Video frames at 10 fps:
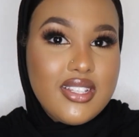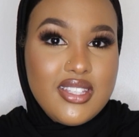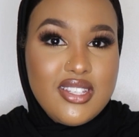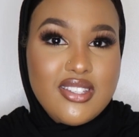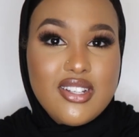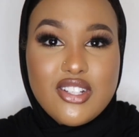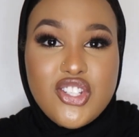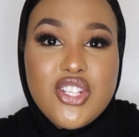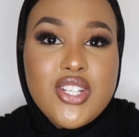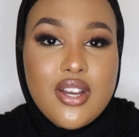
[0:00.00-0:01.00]
these little
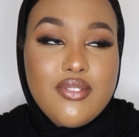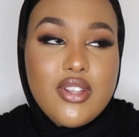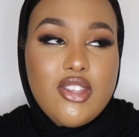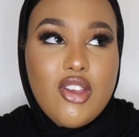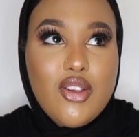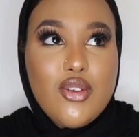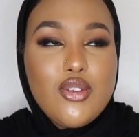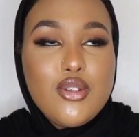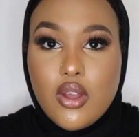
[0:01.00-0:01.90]
chit chat videos.